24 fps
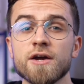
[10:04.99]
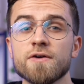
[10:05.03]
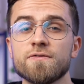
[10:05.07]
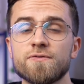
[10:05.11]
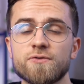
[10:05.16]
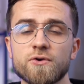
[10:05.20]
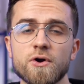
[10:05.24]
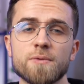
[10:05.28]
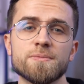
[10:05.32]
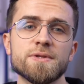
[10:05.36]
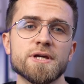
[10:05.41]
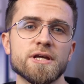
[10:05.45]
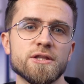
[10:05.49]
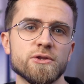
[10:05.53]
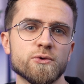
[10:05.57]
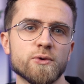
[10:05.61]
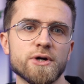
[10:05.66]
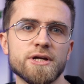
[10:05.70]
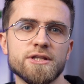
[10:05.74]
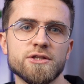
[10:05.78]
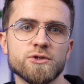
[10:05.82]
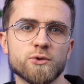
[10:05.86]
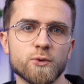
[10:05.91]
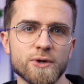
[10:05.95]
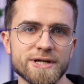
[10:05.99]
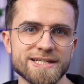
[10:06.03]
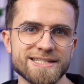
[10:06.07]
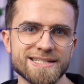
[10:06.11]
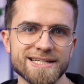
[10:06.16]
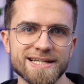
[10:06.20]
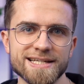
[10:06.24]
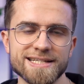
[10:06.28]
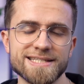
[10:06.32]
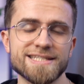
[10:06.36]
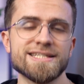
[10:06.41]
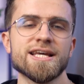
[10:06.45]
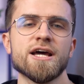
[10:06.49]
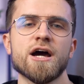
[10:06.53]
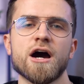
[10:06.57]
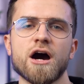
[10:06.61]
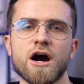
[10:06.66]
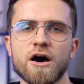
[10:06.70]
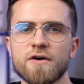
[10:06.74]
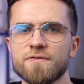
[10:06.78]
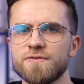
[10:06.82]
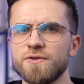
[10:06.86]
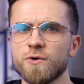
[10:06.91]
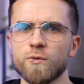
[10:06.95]
from the annoying noises
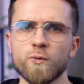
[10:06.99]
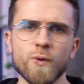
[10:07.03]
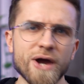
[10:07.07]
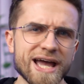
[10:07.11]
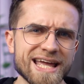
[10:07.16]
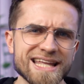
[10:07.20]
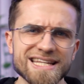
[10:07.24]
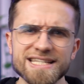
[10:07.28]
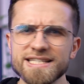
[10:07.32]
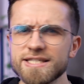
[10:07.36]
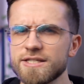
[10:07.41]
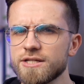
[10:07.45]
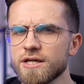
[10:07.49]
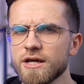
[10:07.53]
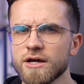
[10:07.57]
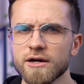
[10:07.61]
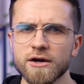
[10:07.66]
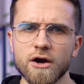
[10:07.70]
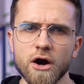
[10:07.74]
of the wind,